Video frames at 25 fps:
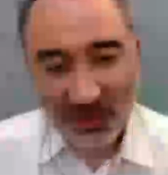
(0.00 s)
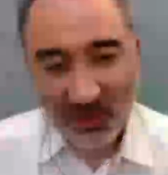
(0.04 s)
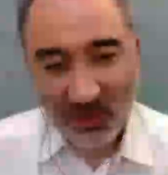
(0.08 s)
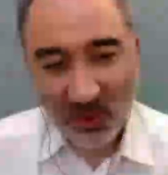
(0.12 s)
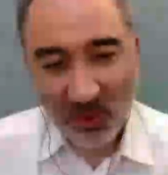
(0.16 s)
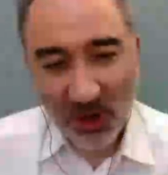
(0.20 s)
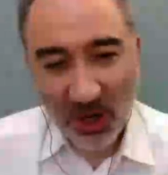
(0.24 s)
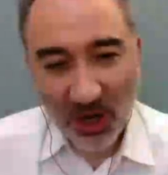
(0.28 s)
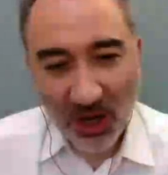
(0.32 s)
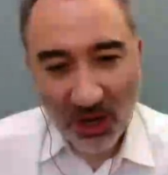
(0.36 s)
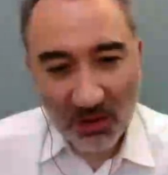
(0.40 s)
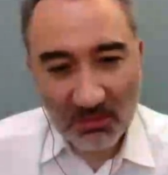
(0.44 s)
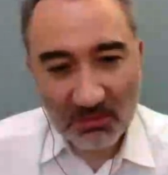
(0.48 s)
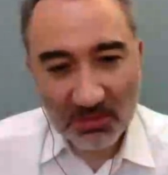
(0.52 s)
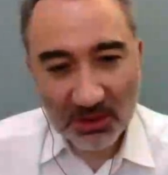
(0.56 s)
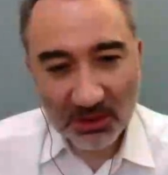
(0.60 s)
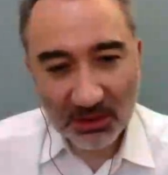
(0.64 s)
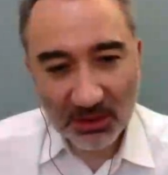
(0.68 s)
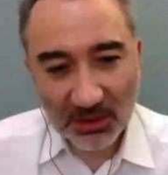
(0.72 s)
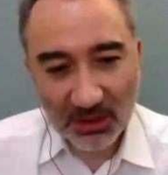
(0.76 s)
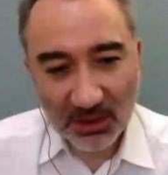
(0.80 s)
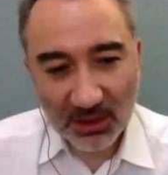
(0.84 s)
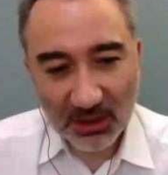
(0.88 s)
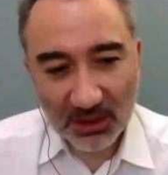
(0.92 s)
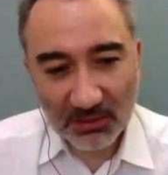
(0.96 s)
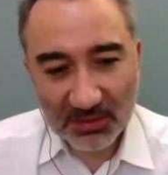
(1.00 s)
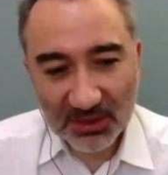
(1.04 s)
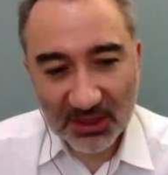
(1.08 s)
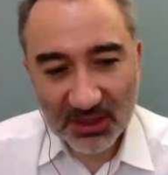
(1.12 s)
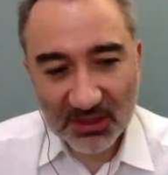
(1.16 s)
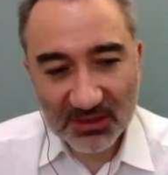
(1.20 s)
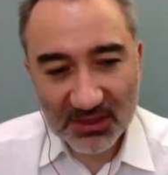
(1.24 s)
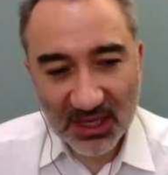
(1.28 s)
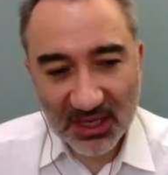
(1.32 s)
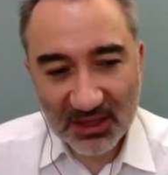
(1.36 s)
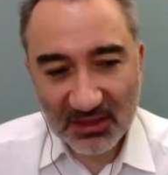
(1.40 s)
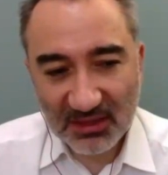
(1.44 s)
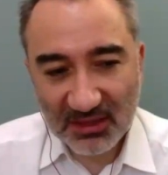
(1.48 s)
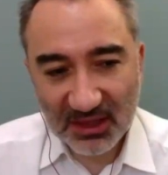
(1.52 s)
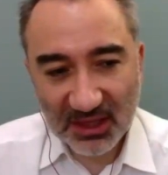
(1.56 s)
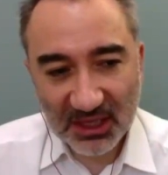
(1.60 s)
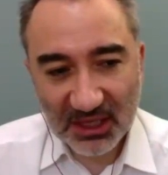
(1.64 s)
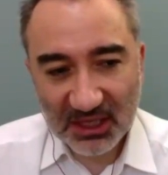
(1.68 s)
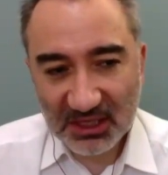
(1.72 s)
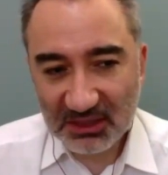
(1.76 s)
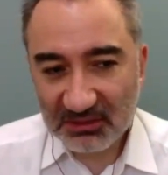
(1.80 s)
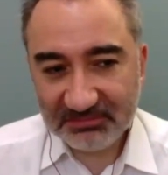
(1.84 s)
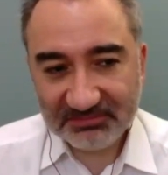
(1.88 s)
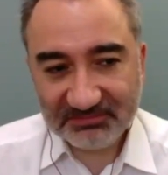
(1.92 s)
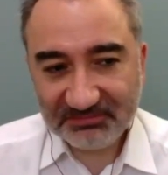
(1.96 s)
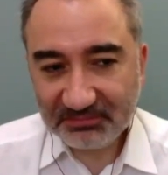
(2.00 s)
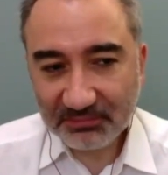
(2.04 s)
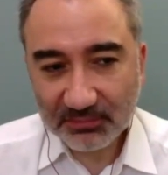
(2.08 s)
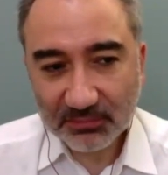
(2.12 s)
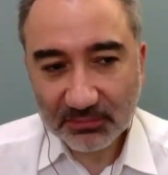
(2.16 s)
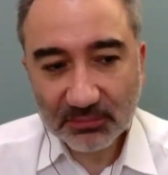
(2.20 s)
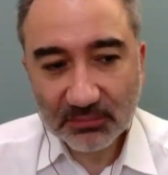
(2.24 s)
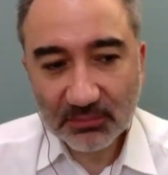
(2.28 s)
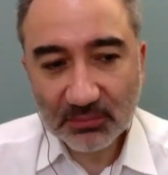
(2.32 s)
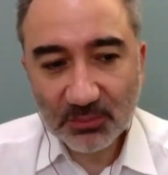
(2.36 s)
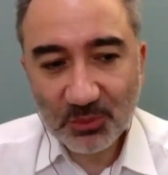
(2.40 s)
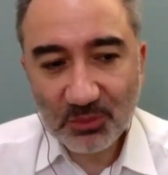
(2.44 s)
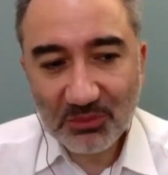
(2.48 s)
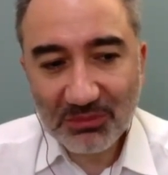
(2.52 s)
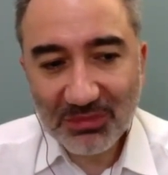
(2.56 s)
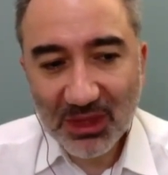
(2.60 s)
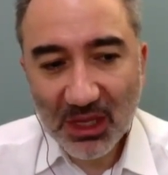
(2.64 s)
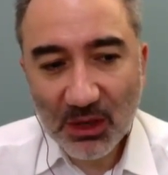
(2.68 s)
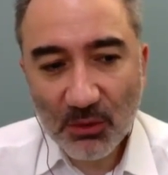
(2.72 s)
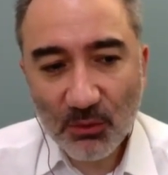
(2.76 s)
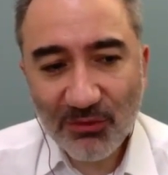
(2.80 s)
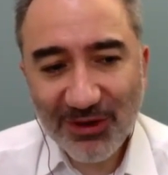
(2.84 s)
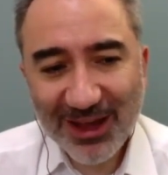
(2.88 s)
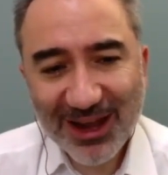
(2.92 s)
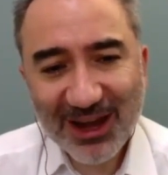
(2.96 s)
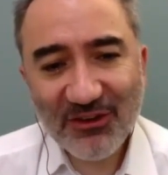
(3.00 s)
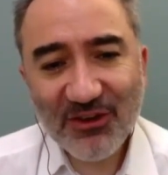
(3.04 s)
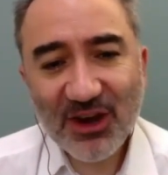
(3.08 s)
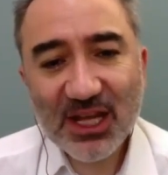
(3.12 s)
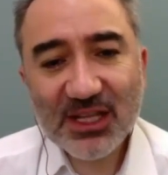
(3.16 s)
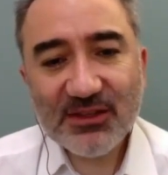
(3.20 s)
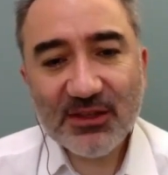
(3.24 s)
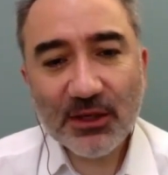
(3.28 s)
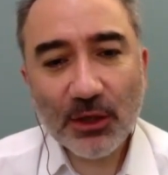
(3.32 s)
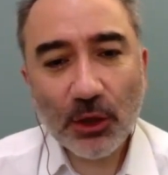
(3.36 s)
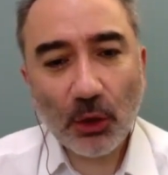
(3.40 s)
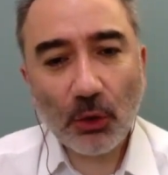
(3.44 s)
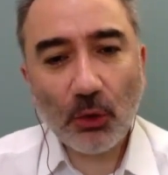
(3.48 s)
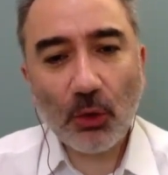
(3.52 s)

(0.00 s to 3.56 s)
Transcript: humble, because I think venerating your